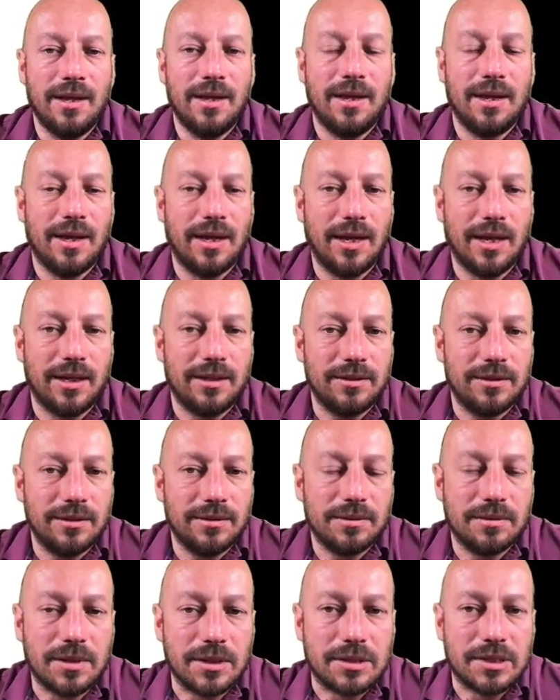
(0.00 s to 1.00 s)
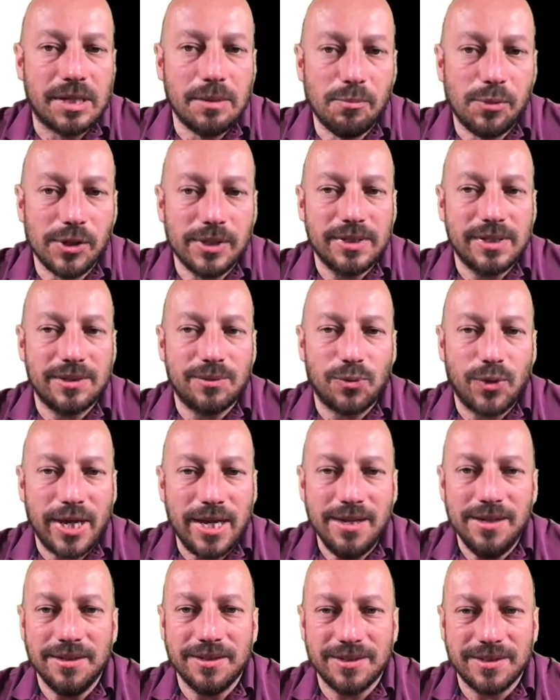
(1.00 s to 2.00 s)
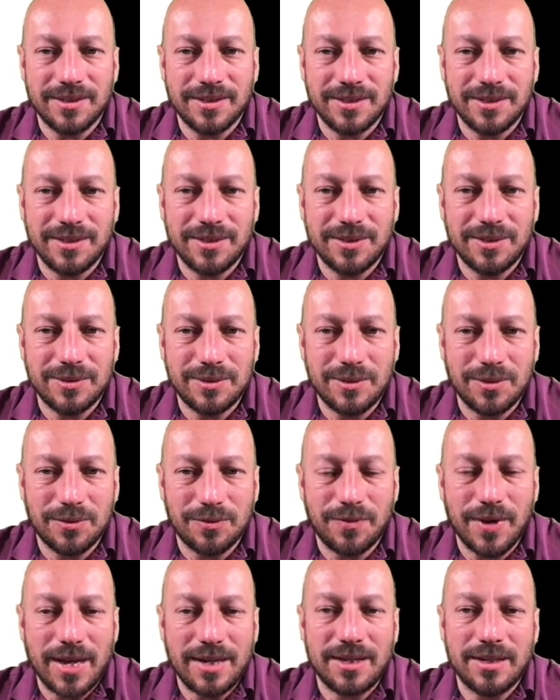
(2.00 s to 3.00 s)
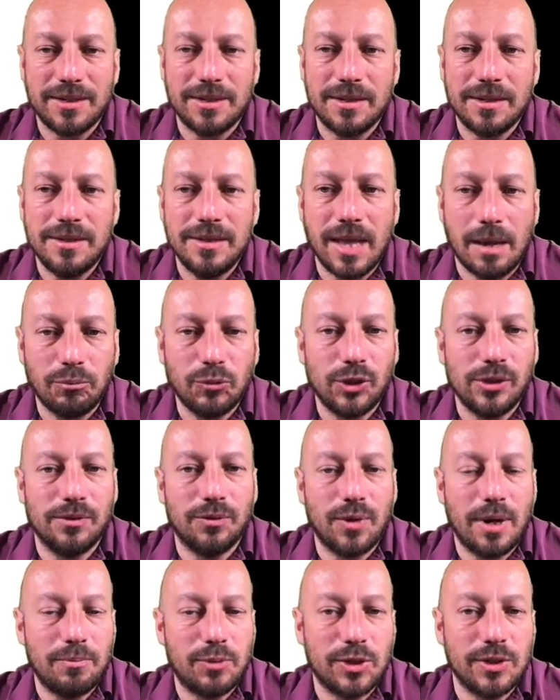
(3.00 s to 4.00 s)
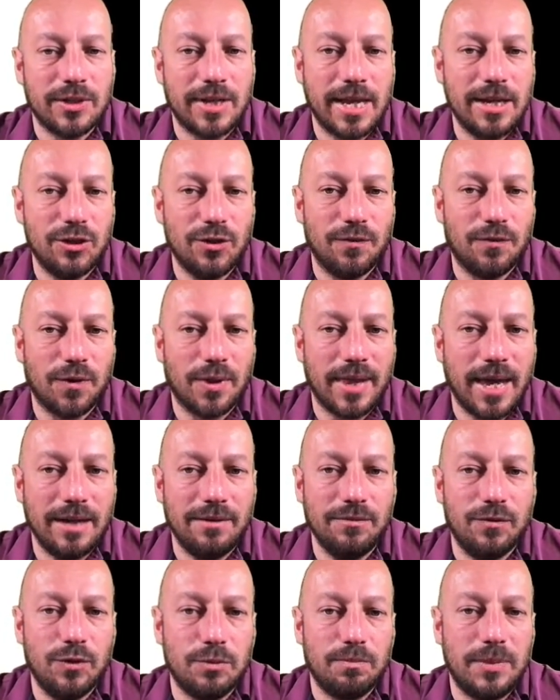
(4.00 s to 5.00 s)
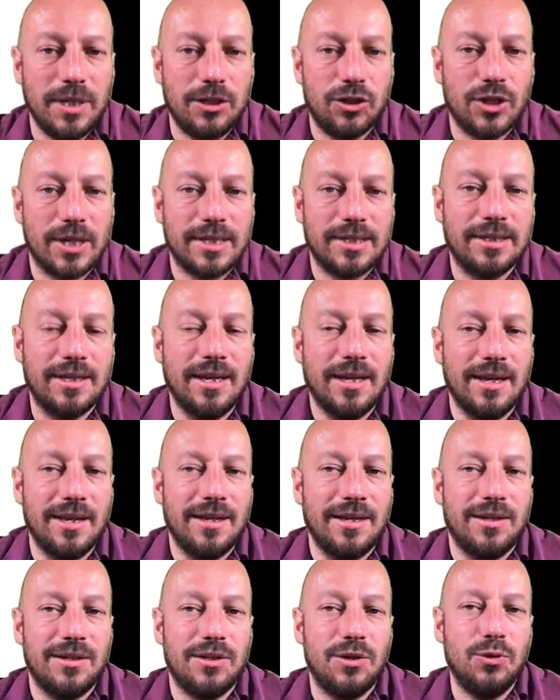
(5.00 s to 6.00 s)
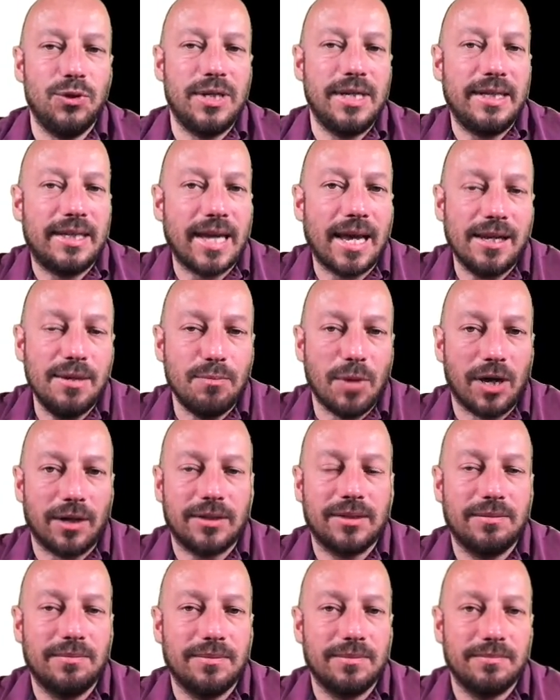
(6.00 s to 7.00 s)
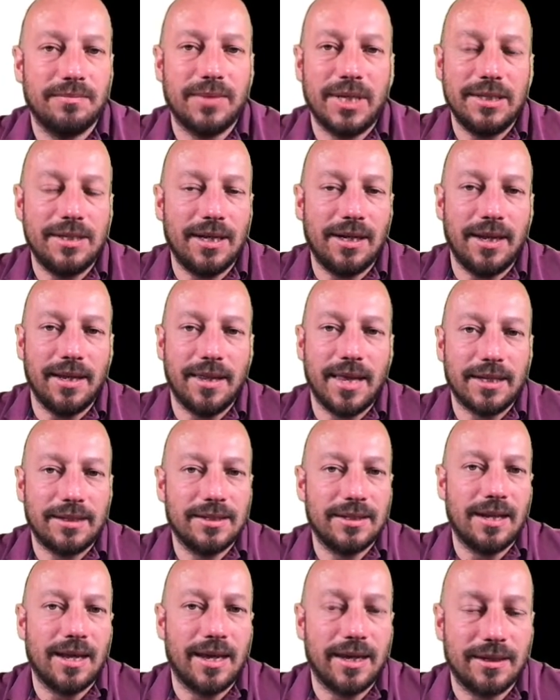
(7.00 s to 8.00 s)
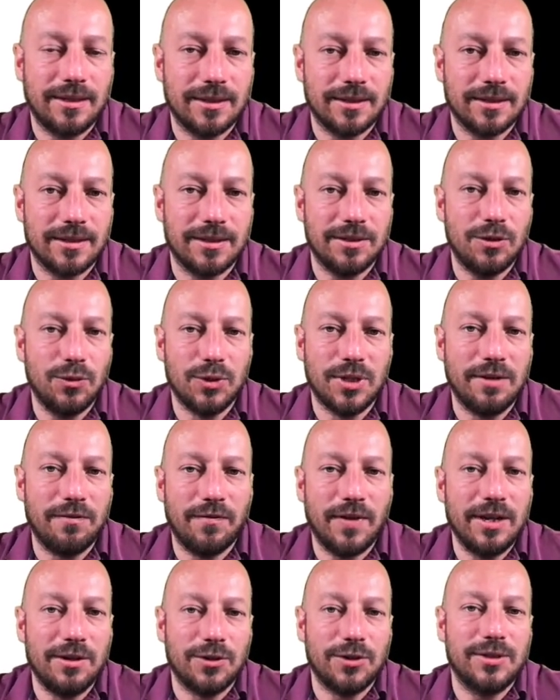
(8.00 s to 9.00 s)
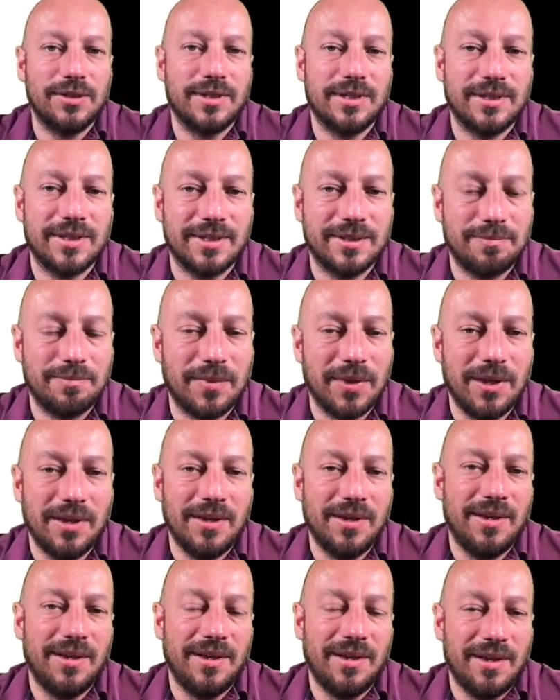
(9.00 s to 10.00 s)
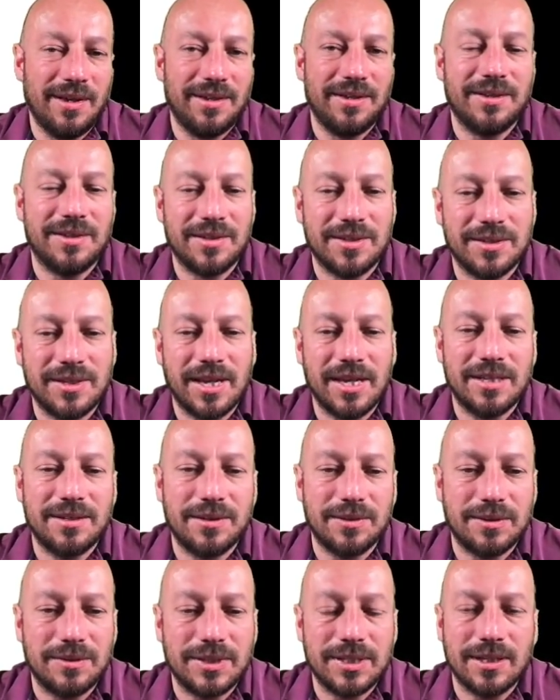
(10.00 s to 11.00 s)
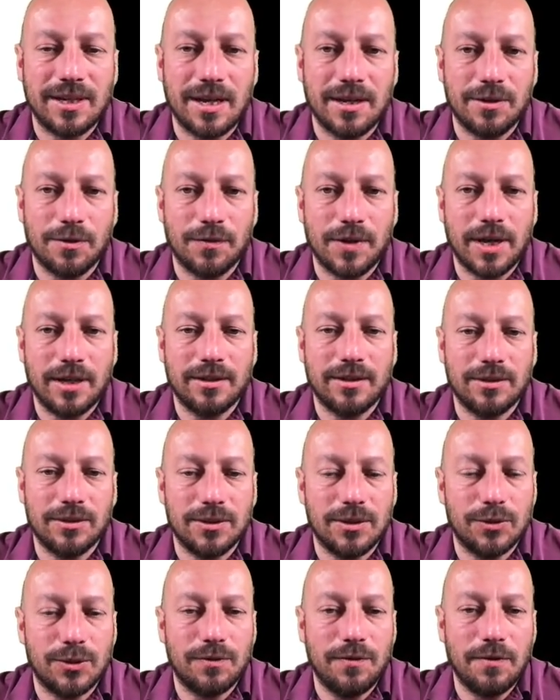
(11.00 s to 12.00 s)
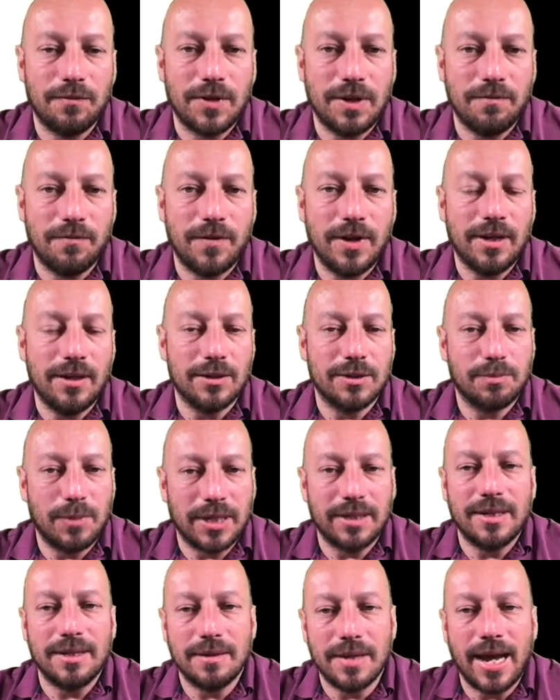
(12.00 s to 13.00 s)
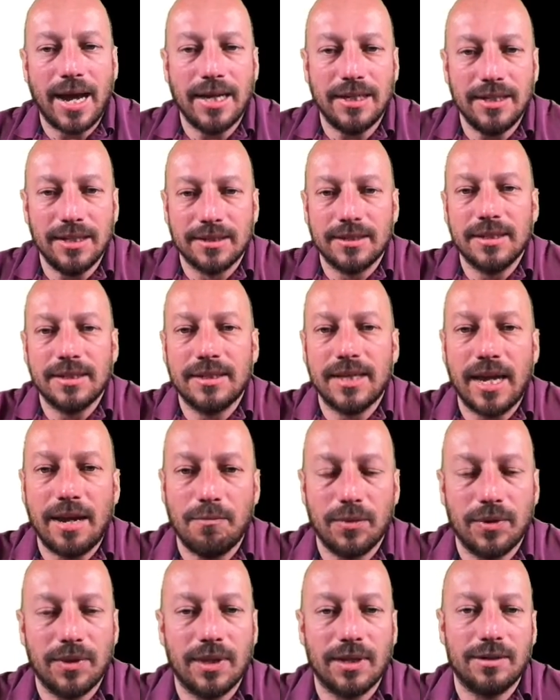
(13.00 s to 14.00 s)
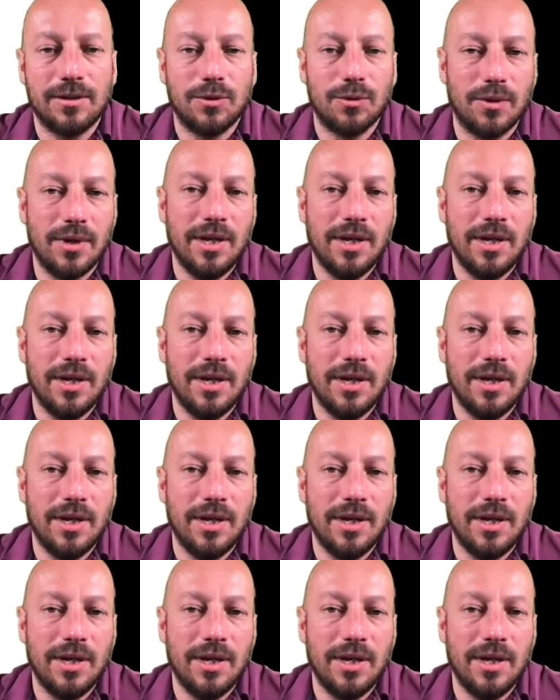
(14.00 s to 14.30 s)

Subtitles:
And the simplest way to find a numeral representation for that would be just using tally marks. Basically, that's like using fingers. In this case, it's kind of hard to use 15 fingers, but the idea is the same, that you